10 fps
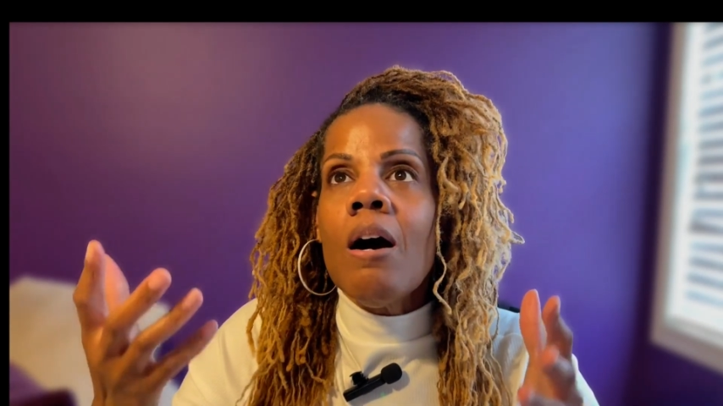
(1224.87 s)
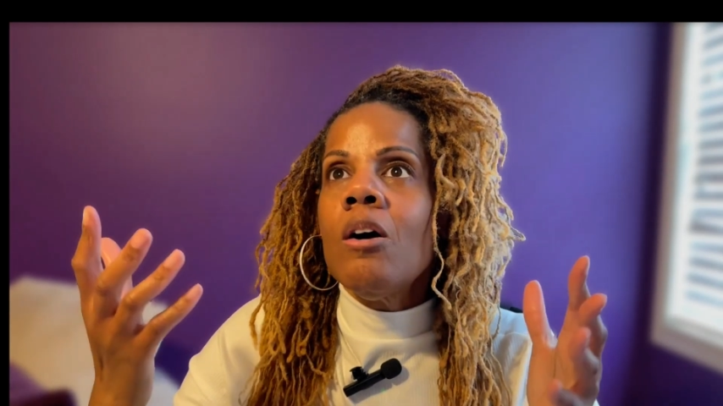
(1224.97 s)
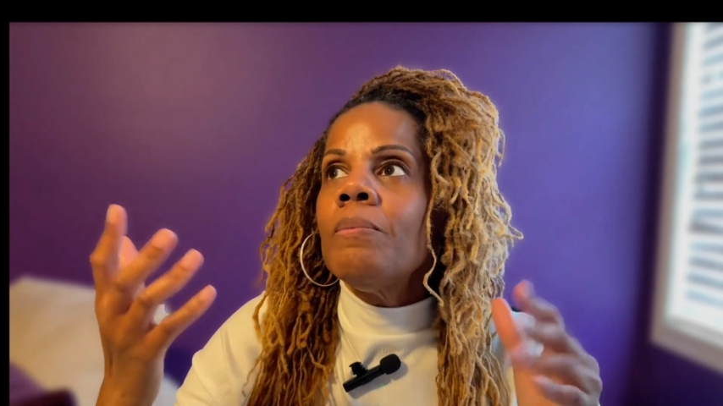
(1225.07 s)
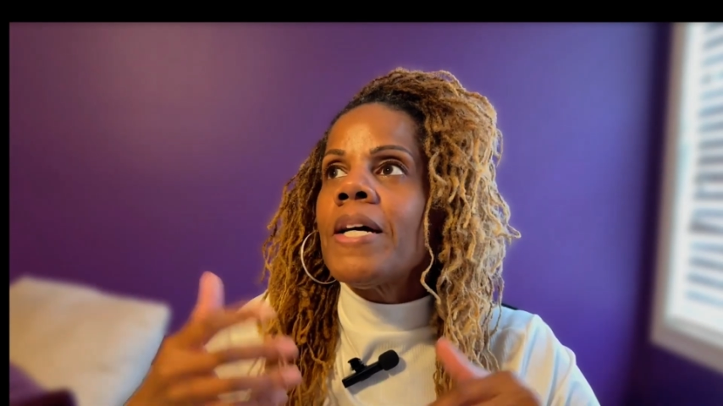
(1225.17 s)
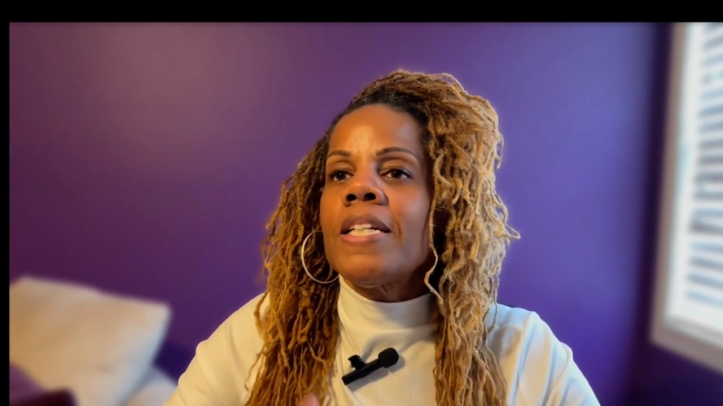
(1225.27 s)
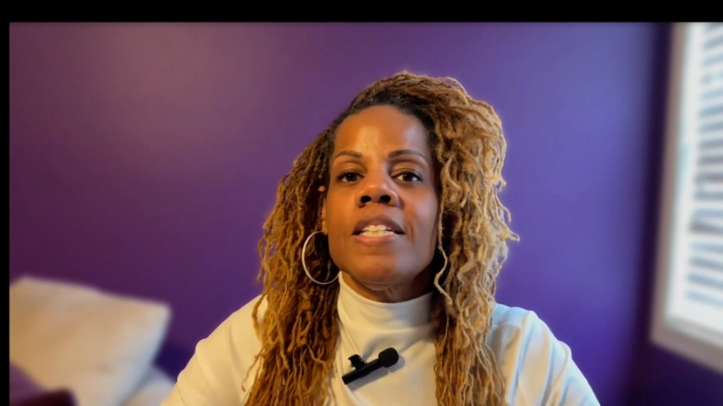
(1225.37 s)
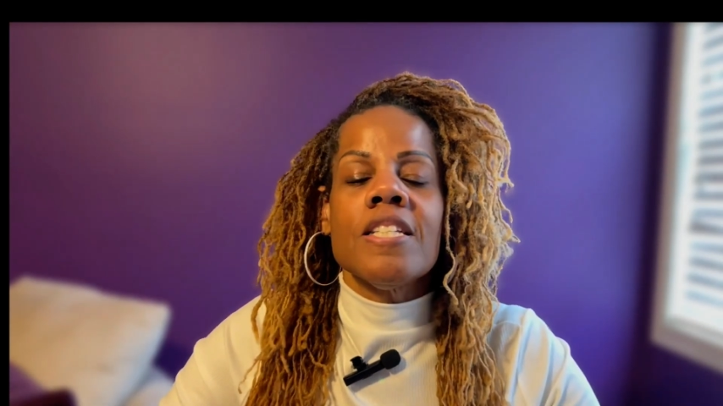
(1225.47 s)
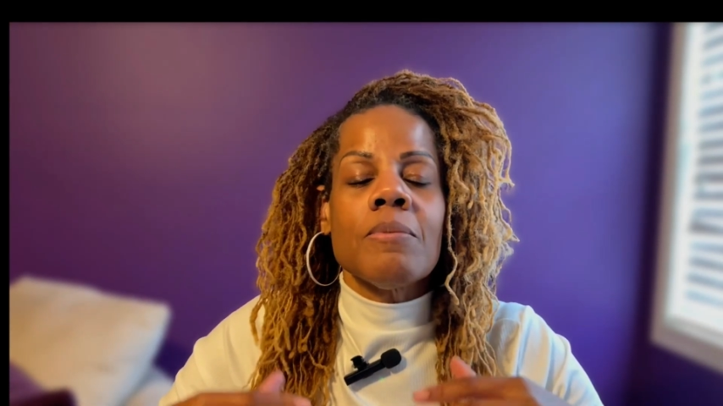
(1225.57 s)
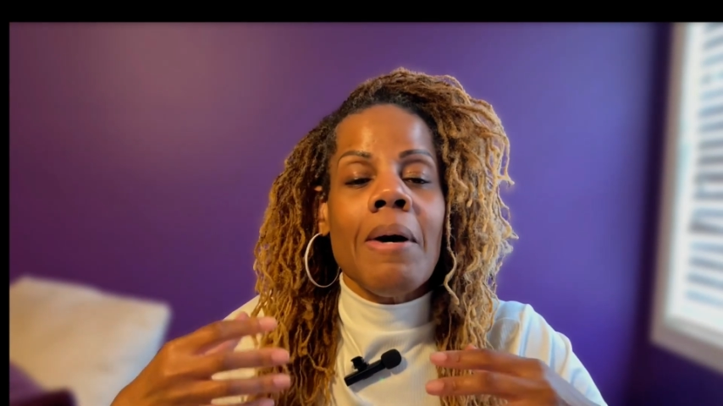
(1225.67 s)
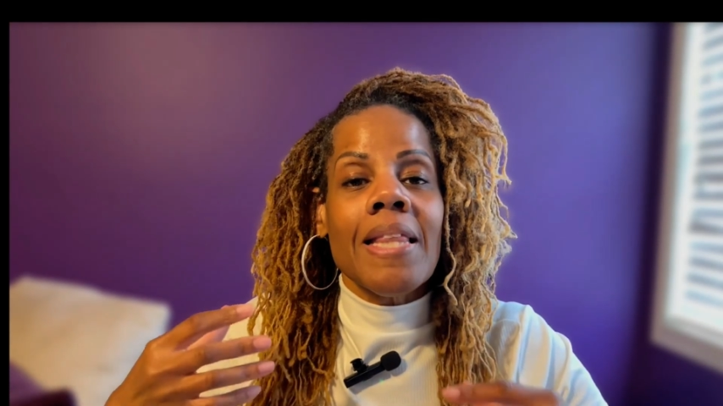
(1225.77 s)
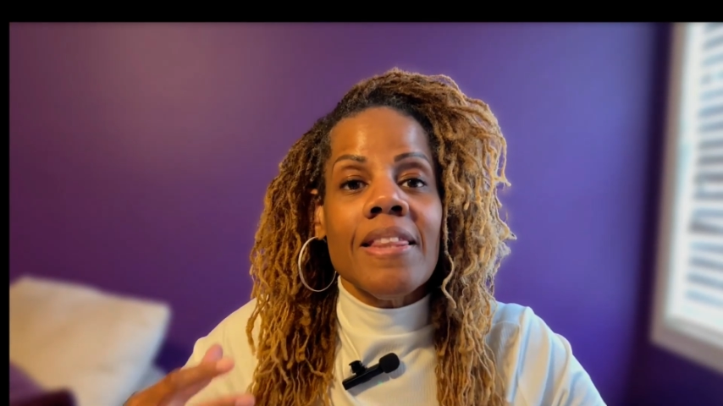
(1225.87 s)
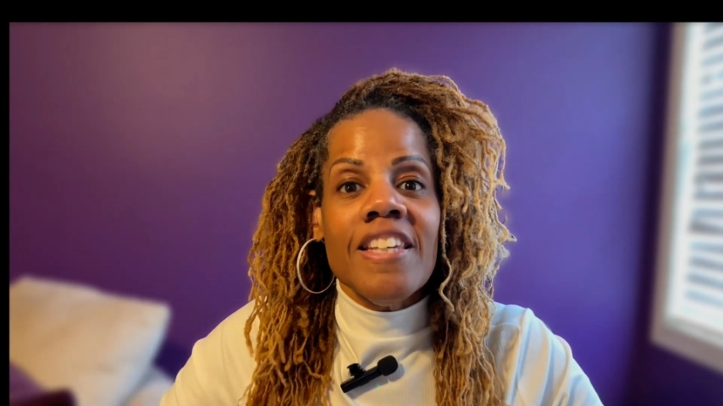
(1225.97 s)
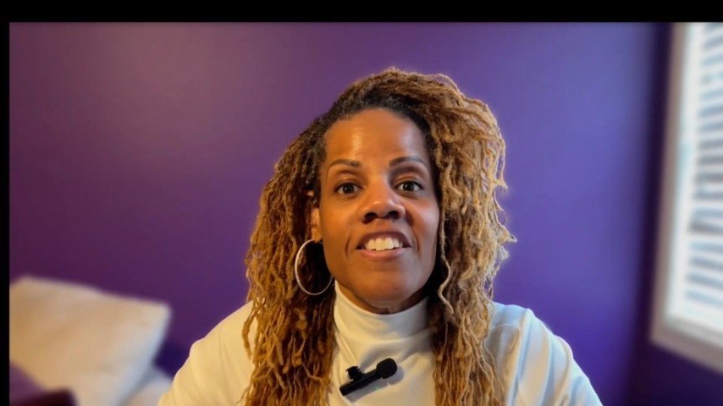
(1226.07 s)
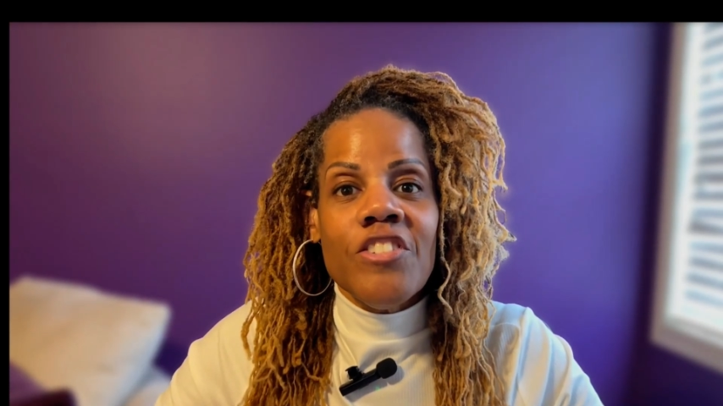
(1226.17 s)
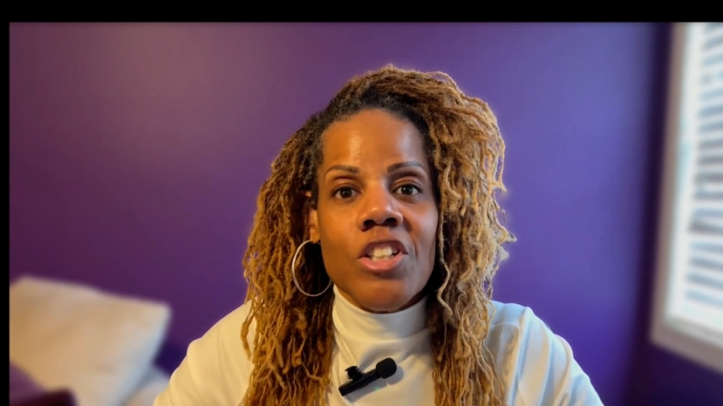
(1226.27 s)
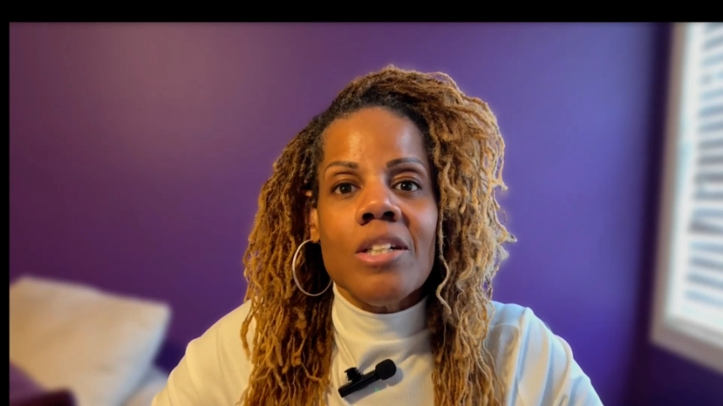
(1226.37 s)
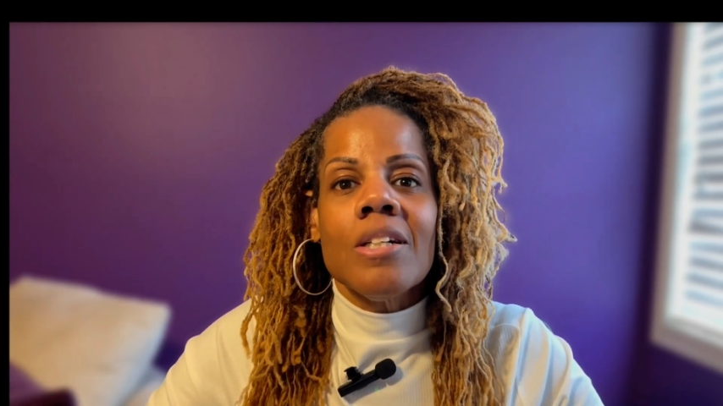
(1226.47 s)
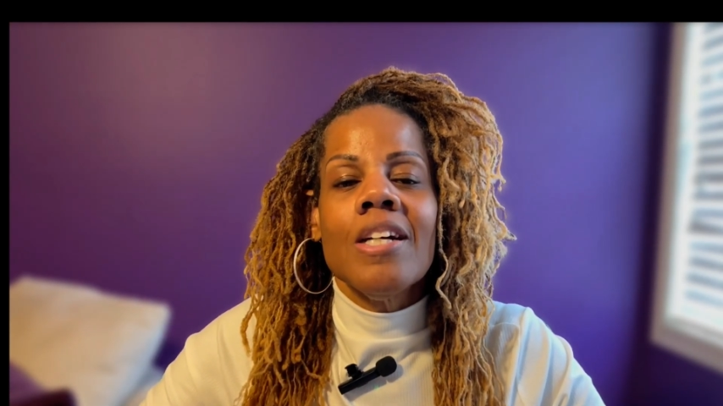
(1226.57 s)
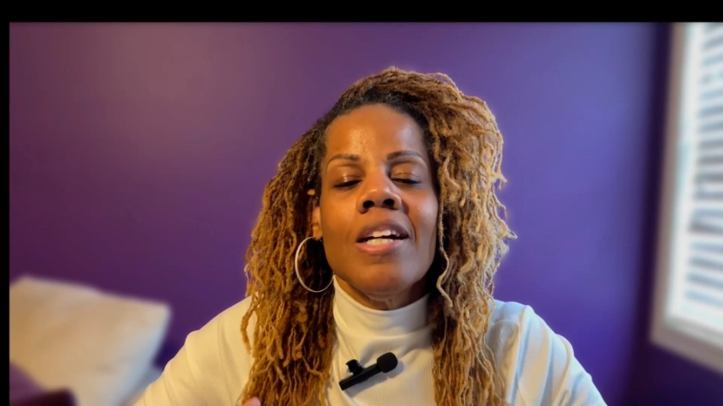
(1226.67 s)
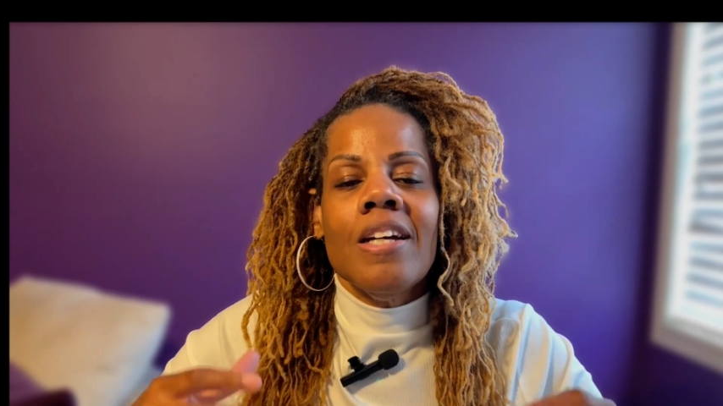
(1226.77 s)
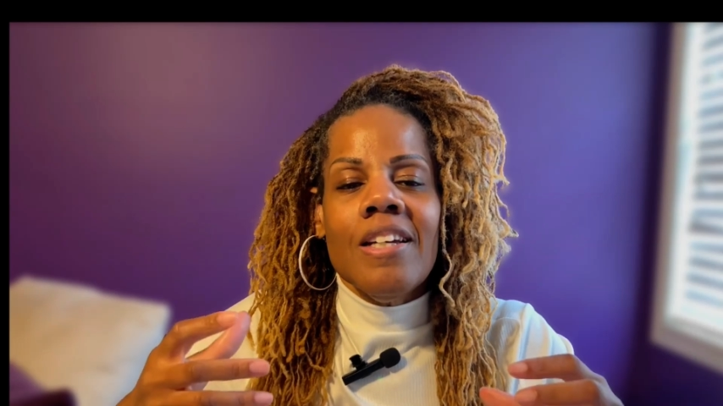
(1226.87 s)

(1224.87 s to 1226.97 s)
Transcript: oh my goodness, my liver